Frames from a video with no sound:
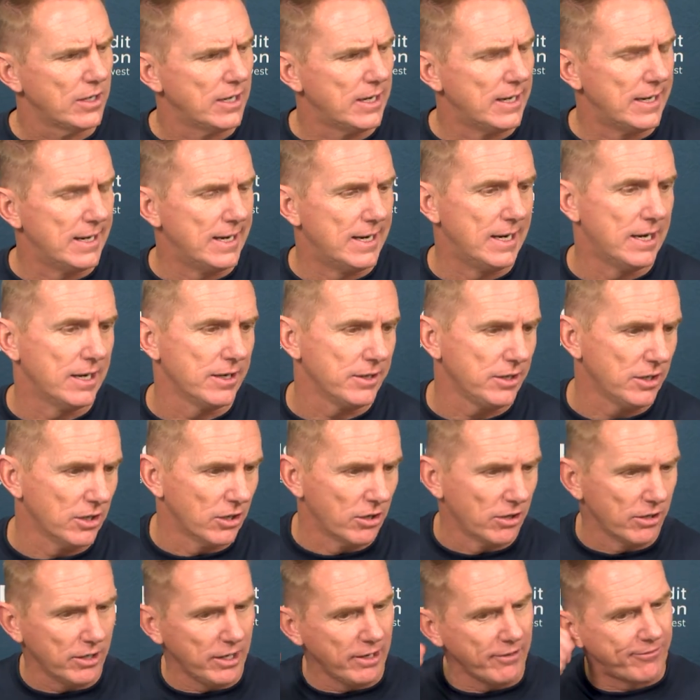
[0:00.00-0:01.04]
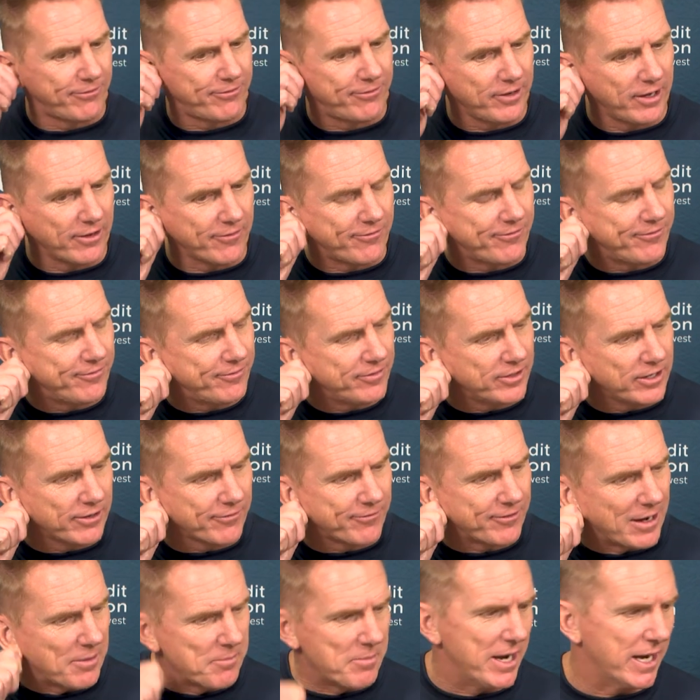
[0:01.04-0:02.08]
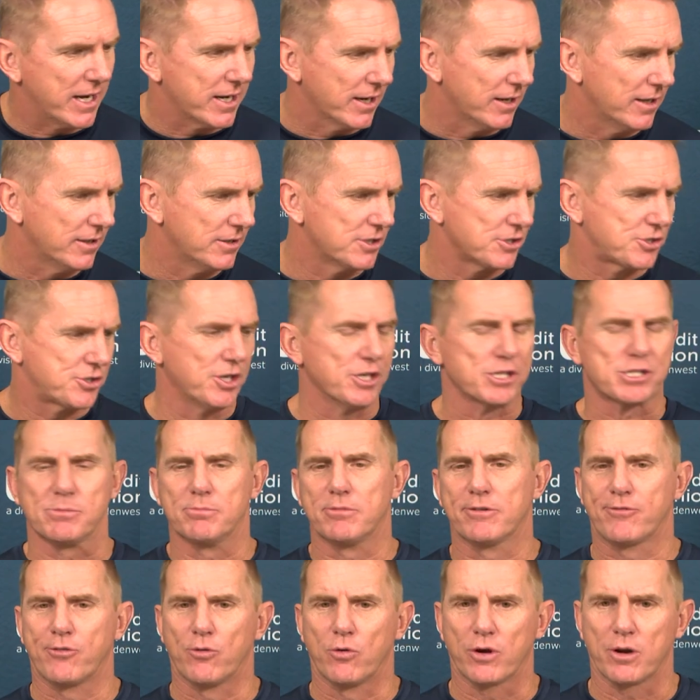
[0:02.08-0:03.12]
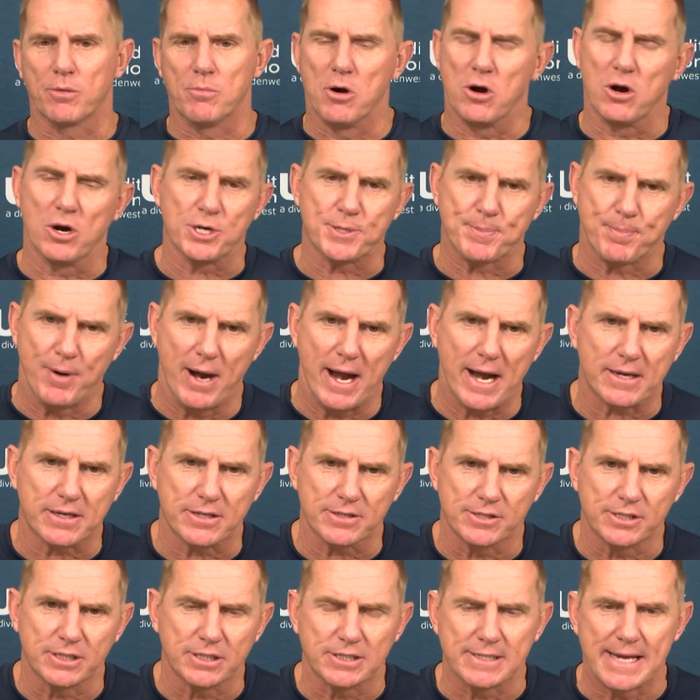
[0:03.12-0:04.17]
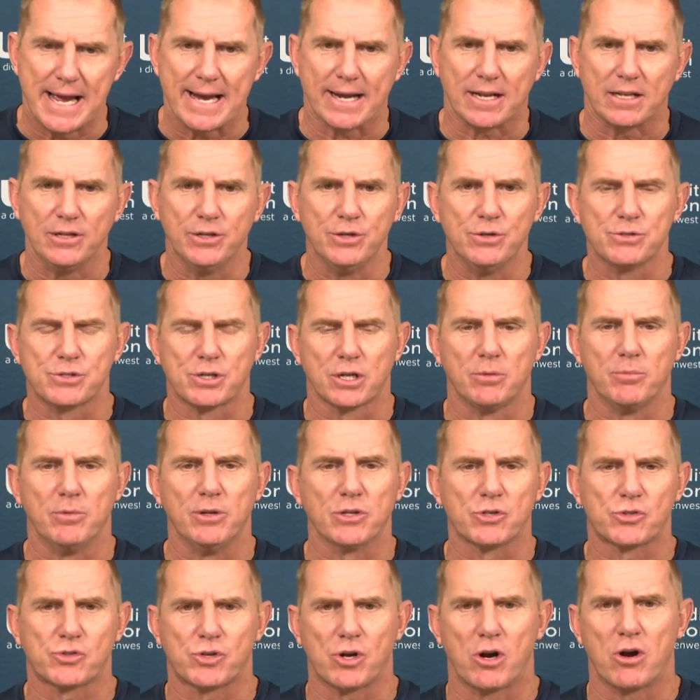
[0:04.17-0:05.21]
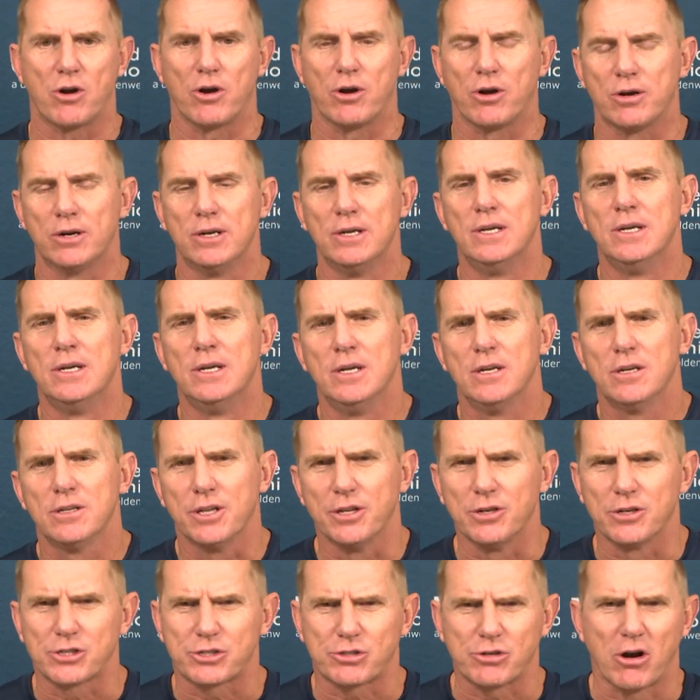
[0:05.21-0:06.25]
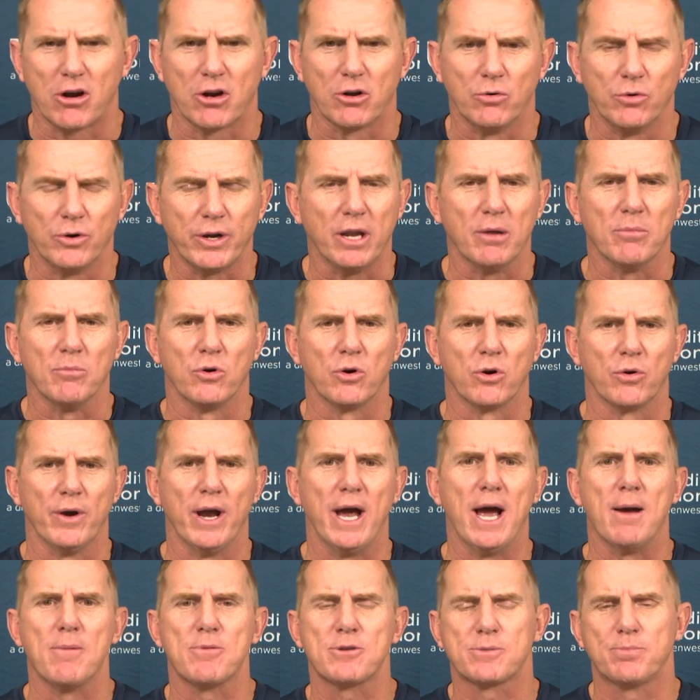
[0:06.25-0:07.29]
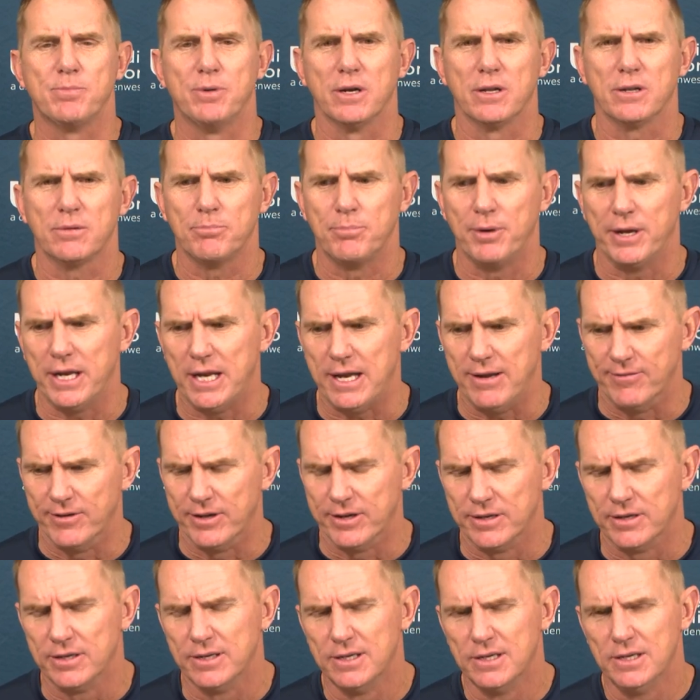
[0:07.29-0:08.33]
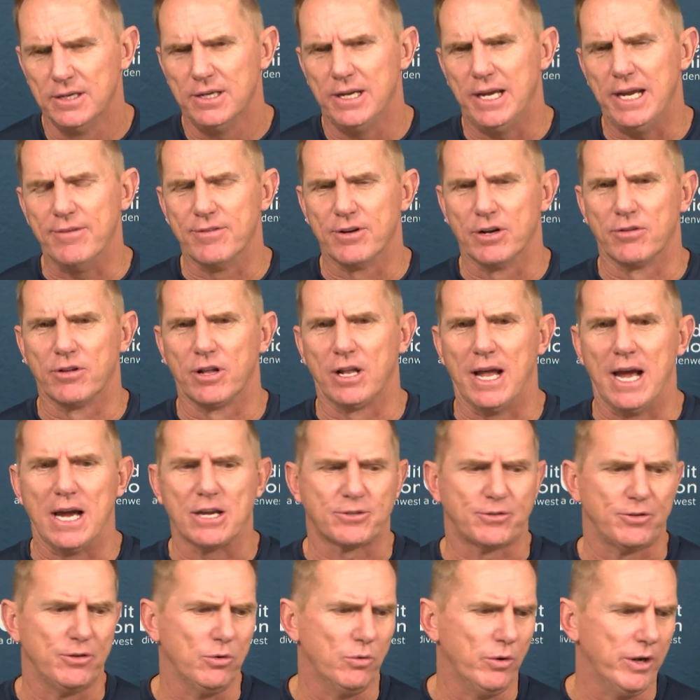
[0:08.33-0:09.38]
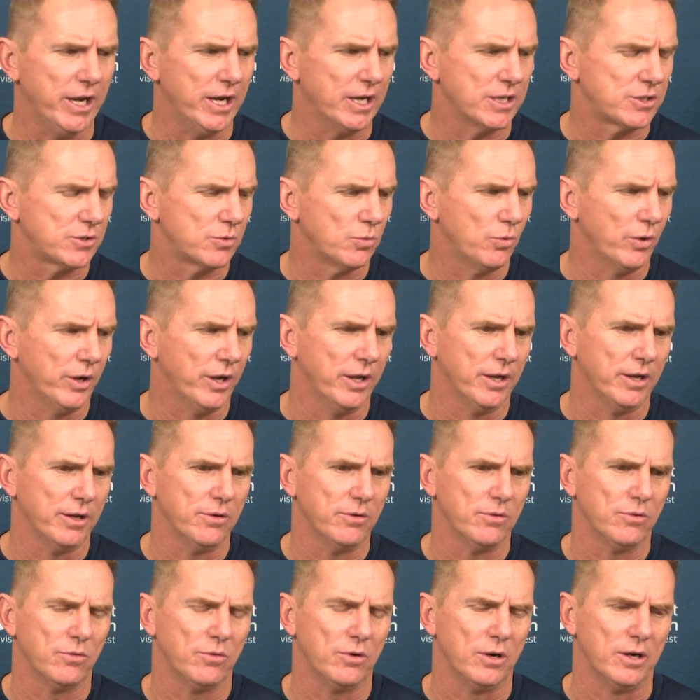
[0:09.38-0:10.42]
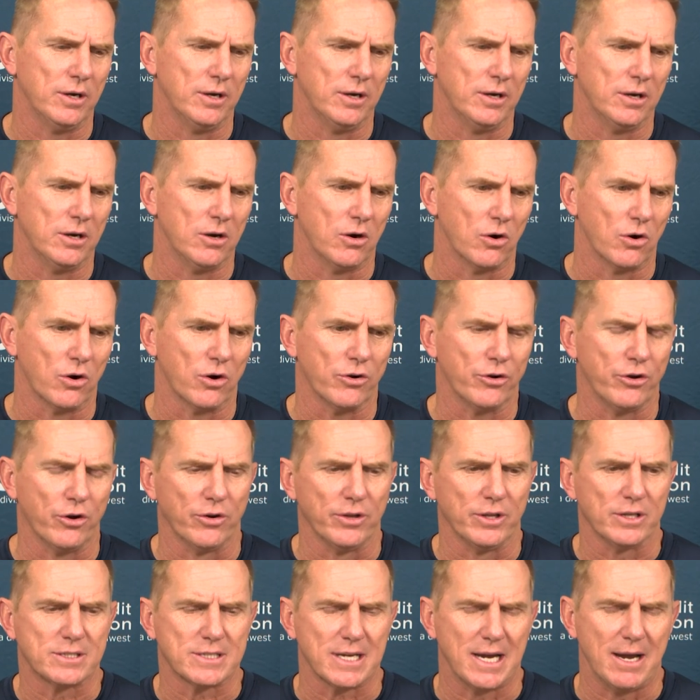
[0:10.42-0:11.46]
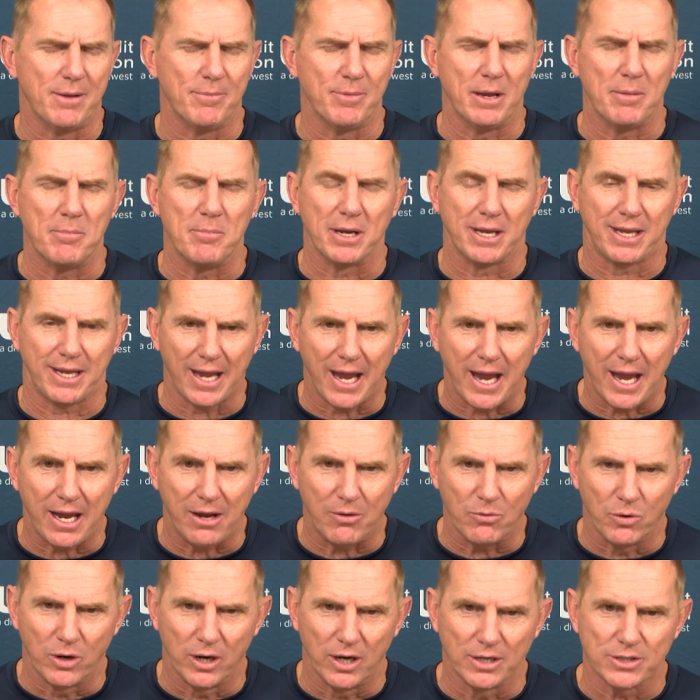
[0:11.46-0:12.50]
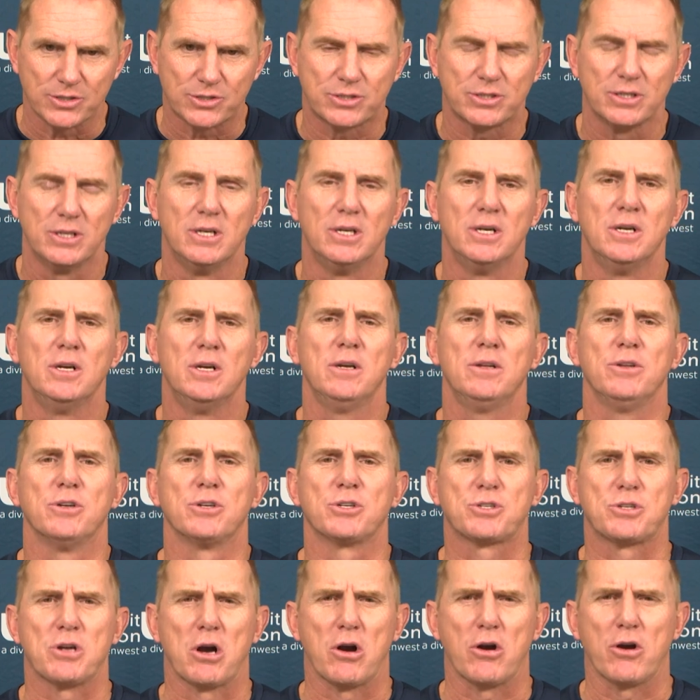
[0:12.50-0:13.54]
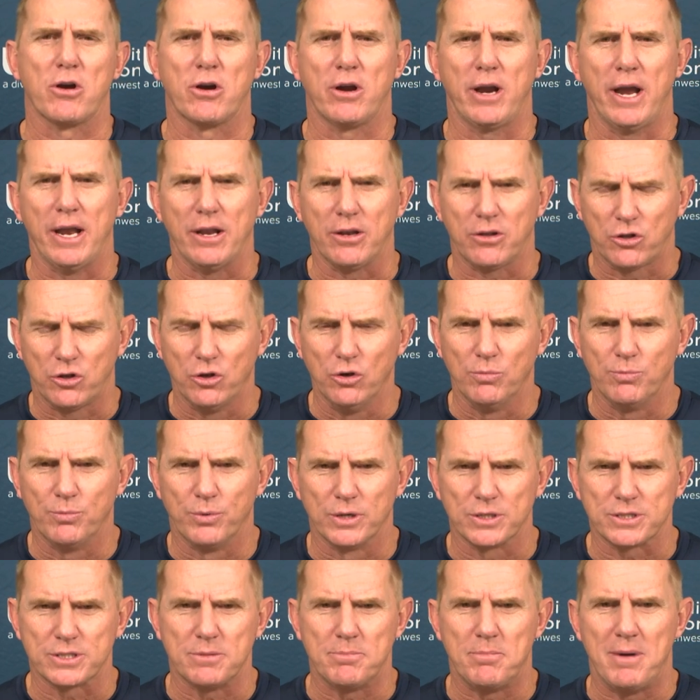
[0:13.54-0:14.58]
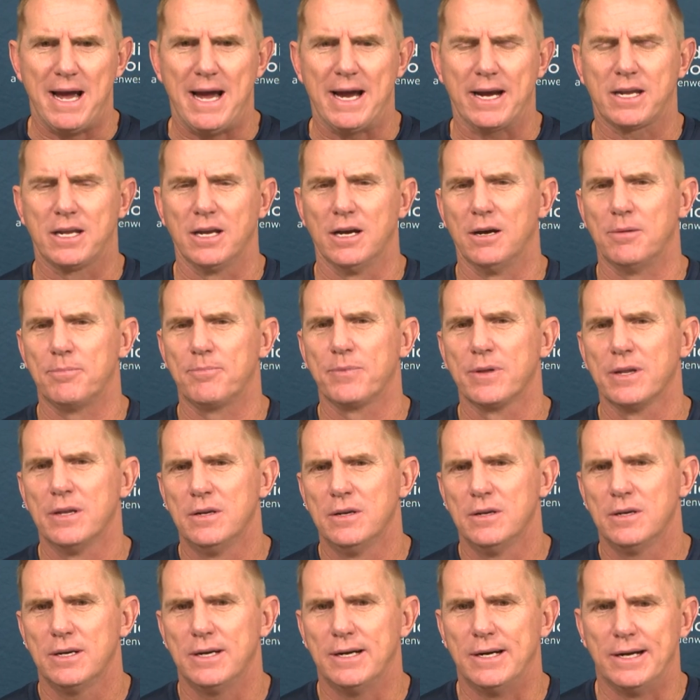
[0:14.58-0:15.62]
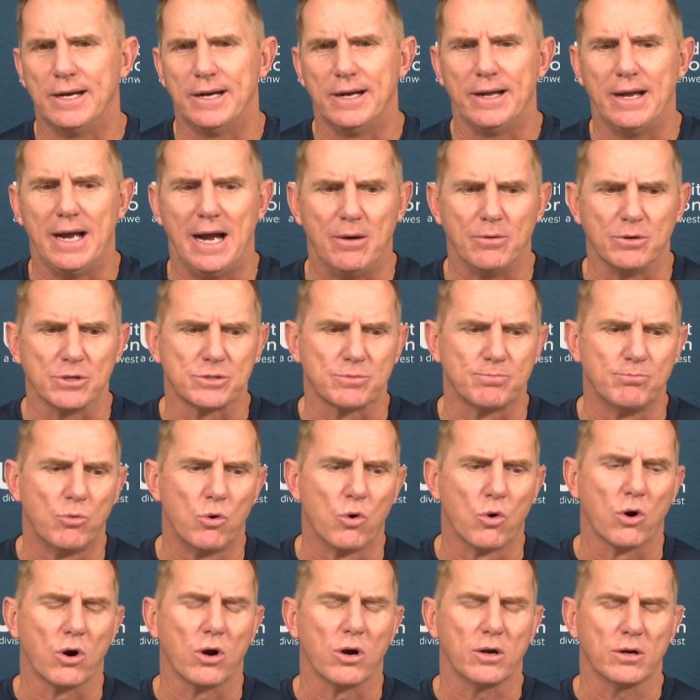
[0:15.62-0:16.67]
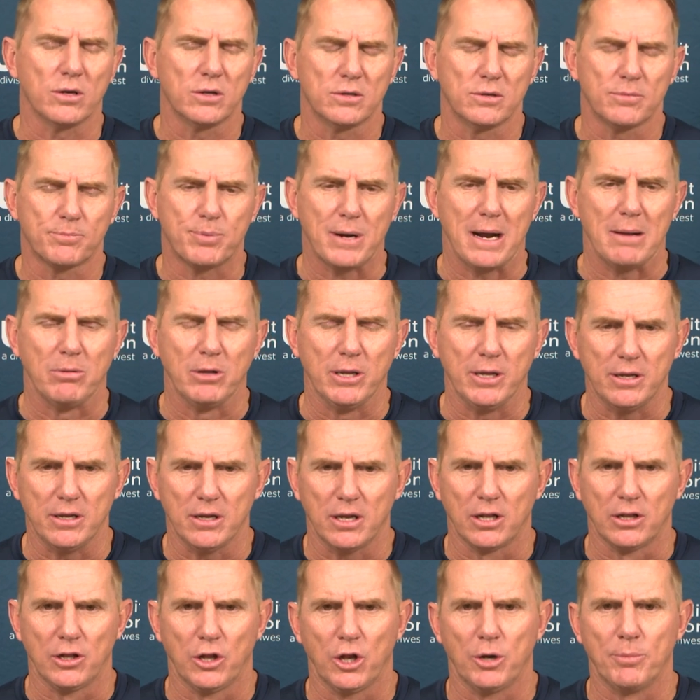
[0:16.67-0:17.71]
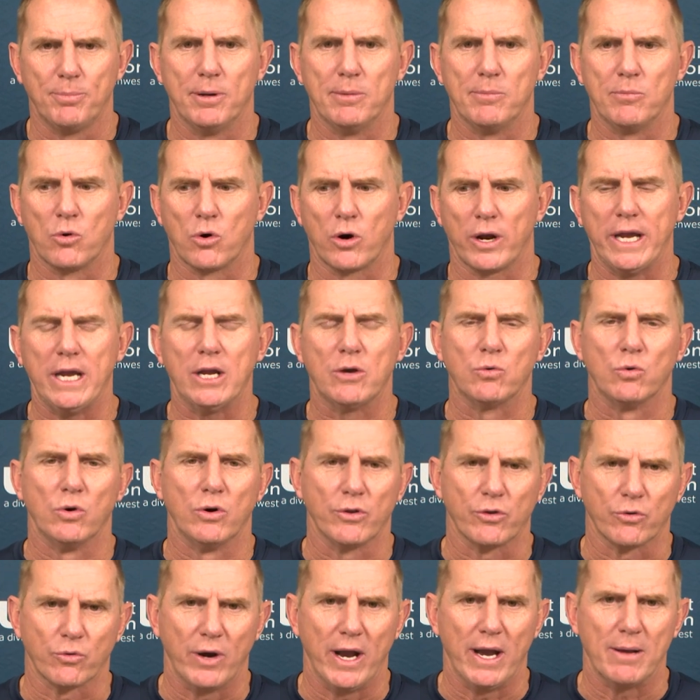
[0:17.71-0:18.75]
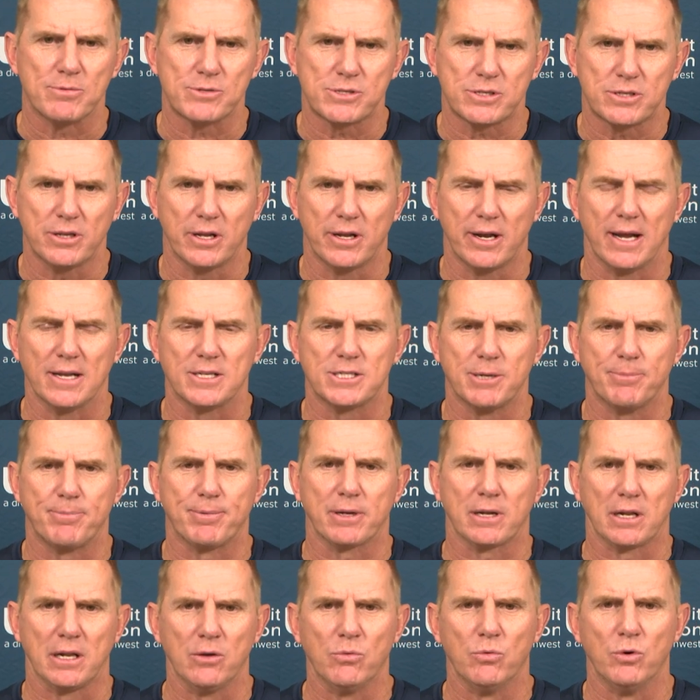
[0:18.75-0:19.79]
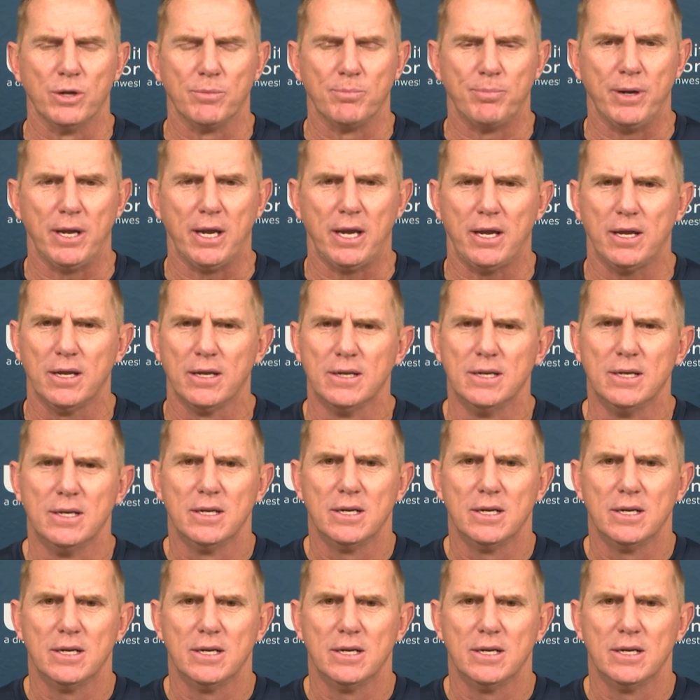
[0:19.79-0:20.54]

You know, if I make a decision before tomorrow's practice exactly who's going to be the starter, then the starter will get more reps. But even over the last few weeks when or during the time that McKay was the starter and Coop was the backup, I was probably a little bit more equal with the reps than I typically would be.